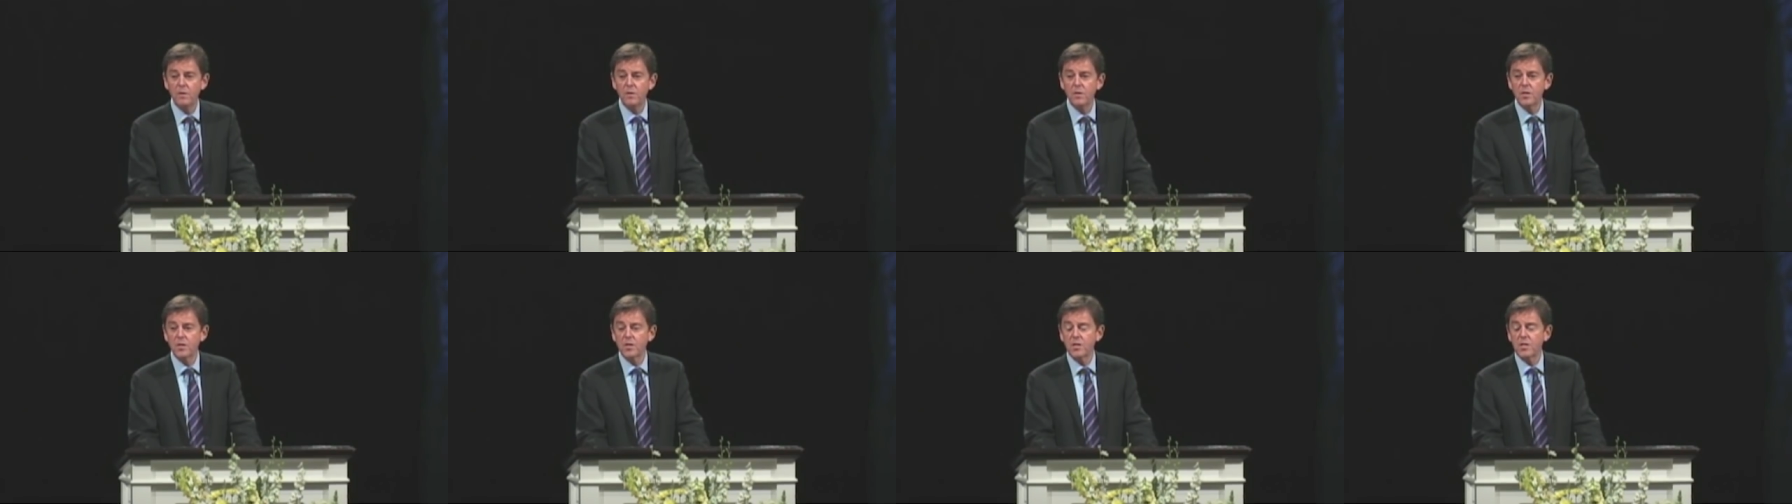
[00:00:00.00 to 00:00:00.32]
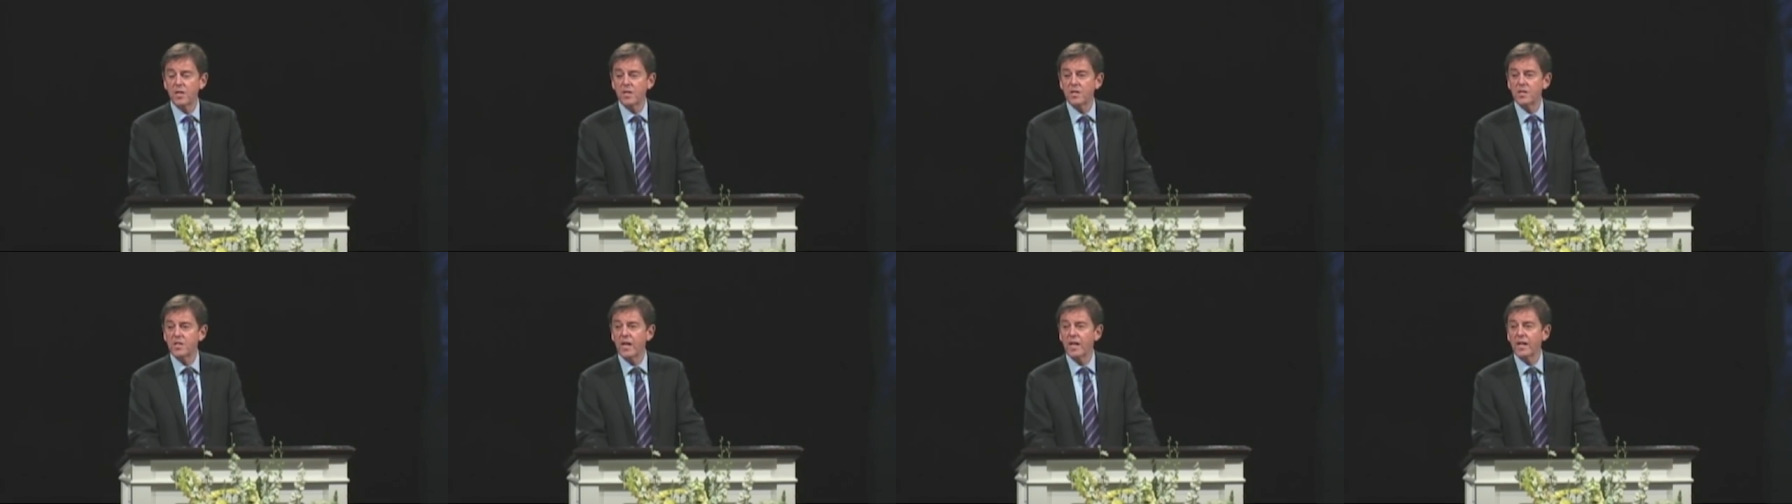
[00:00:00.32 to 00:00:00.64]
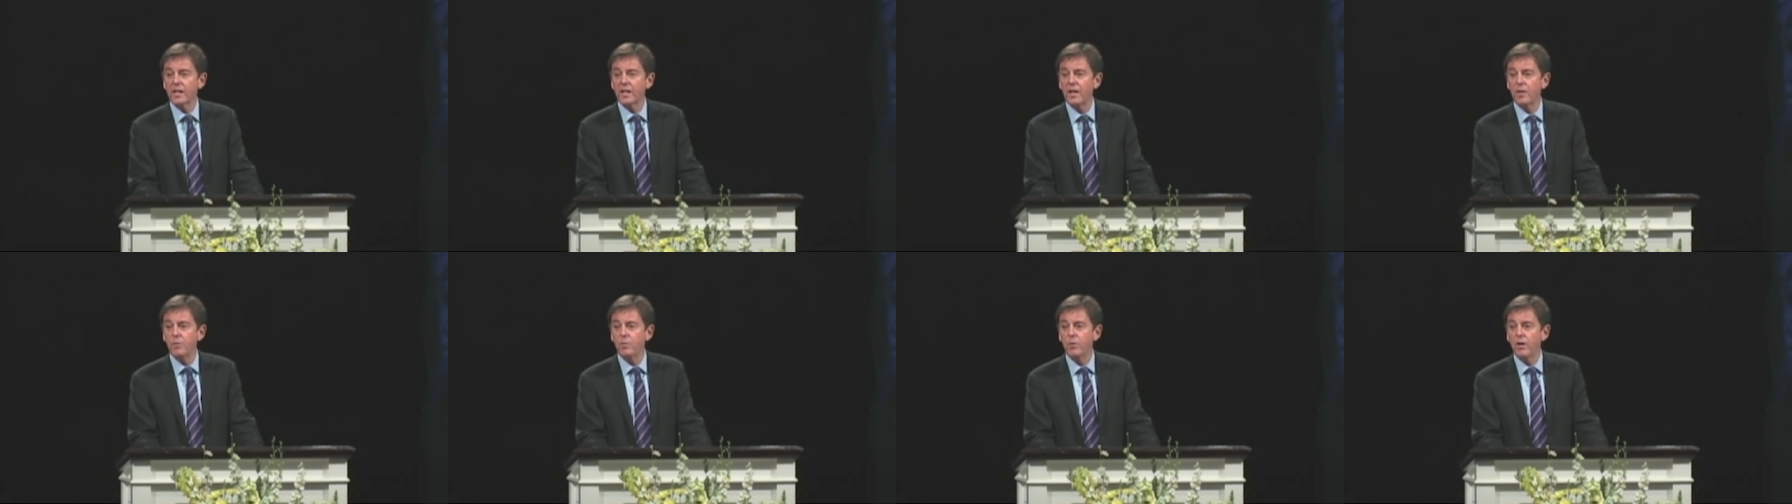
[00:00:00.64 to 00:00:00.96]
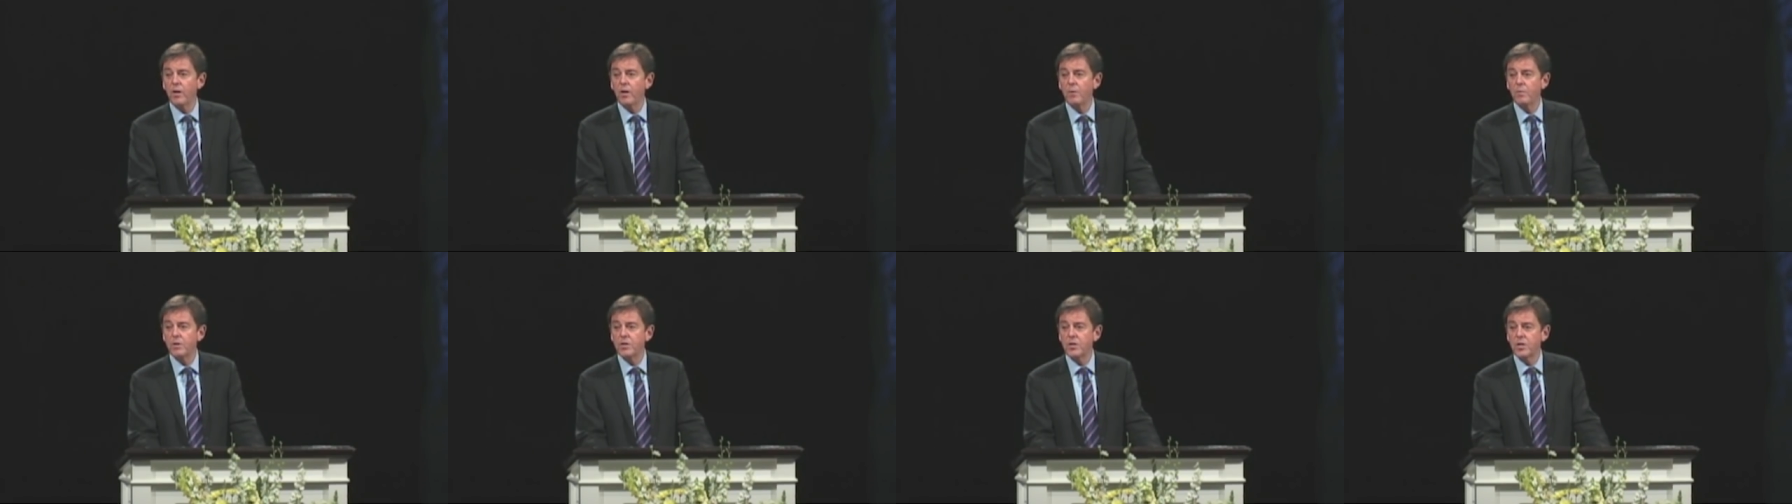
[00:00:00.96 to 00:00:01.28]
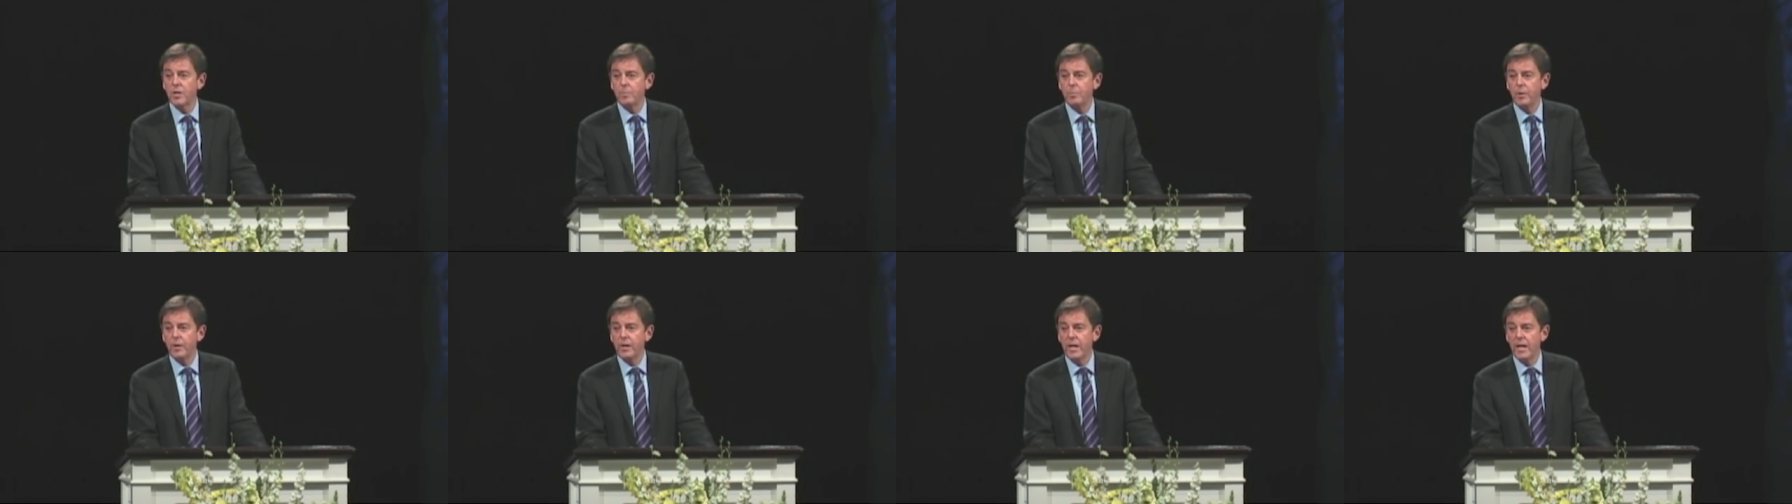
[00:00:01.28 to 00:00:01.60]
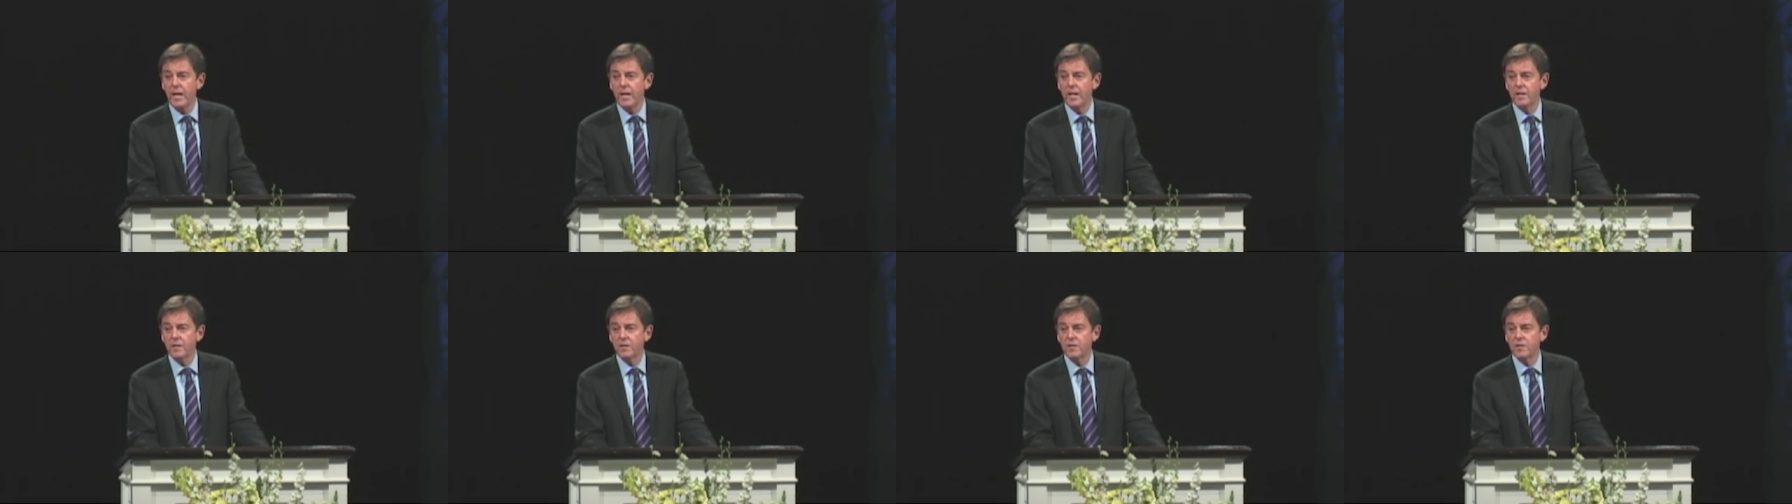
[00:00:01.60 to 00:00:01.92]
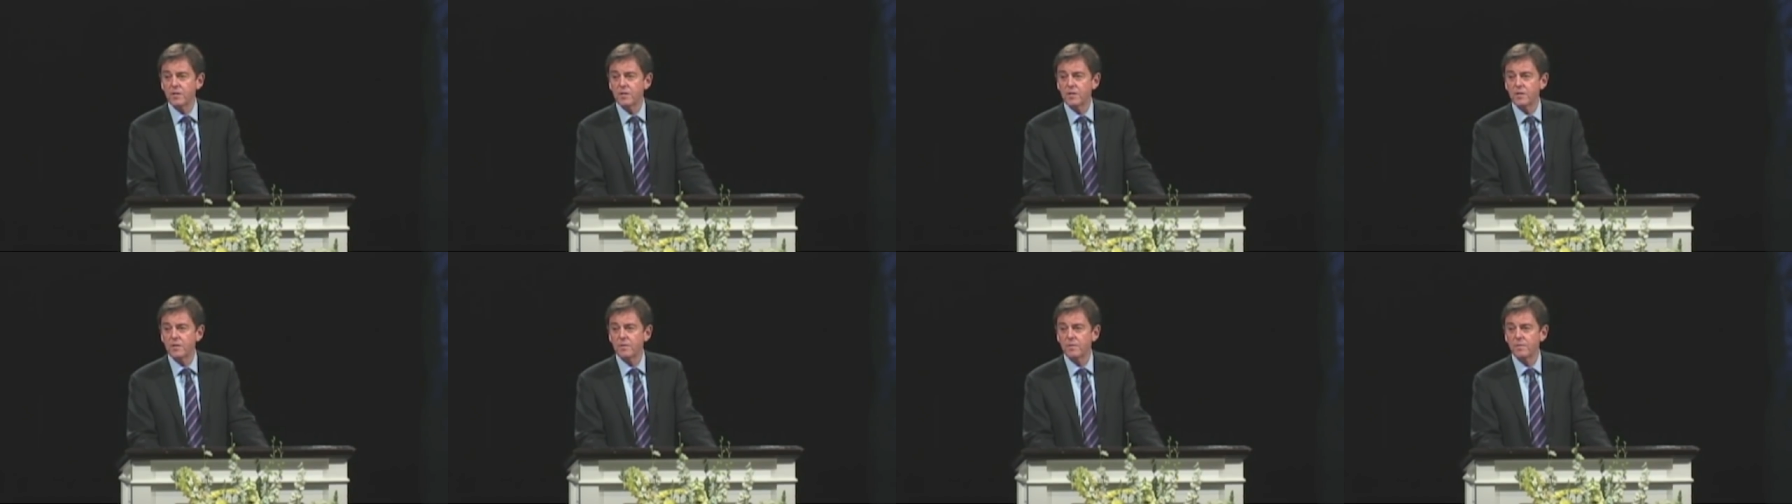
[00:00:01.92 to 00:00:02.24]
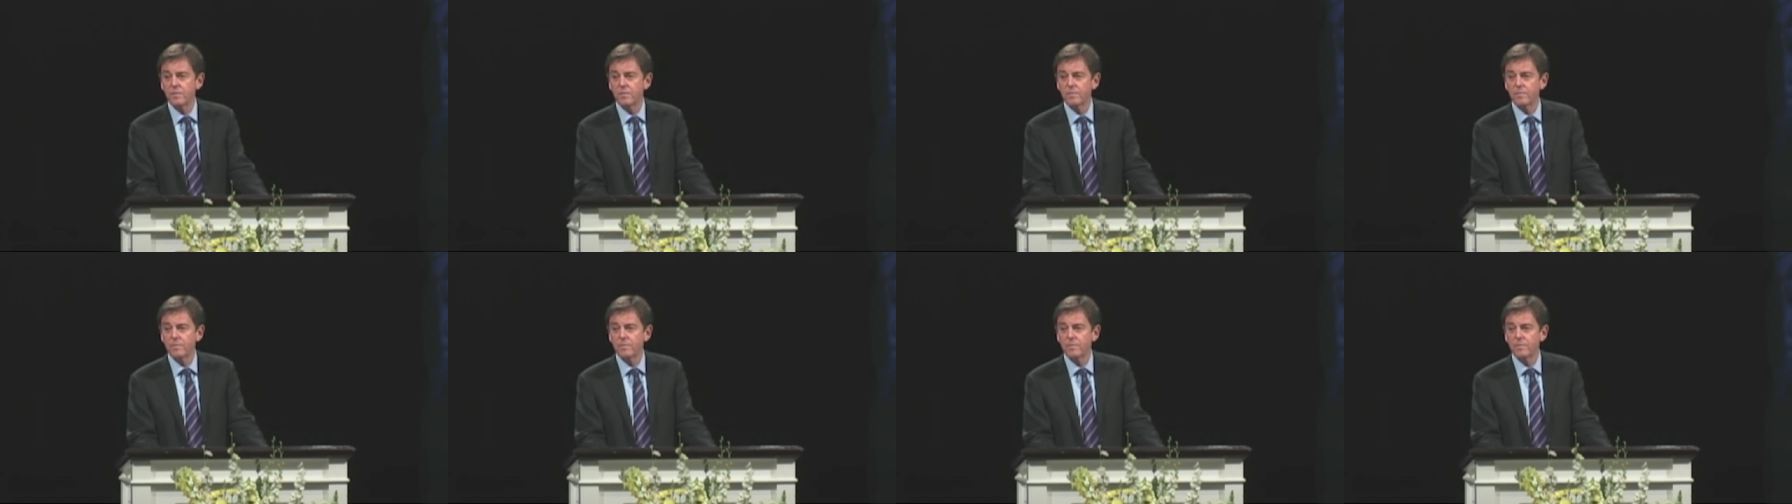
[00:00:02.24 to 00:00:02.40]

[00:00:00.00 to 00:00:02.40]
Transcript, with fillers: just exactly what he was up against.